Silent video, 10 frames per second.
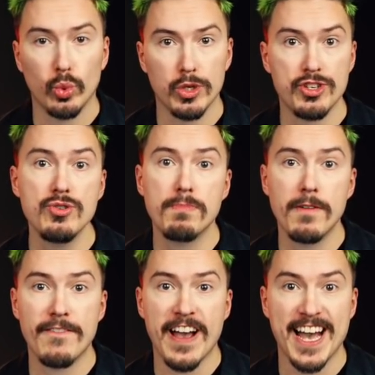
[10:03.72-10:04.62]
Super
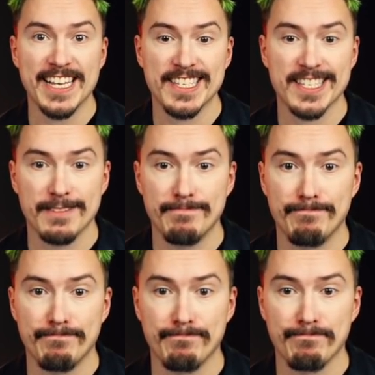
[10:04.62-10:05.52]
fast.
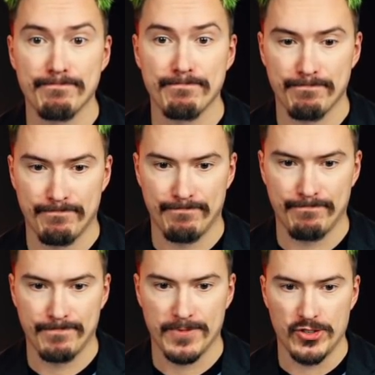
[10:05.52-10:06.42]

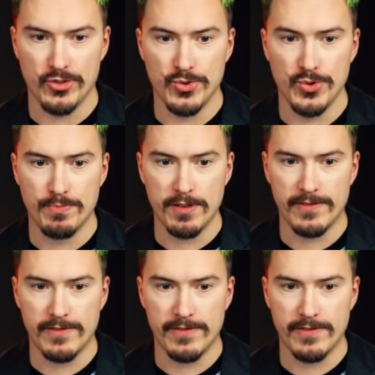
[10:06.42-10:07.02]
Super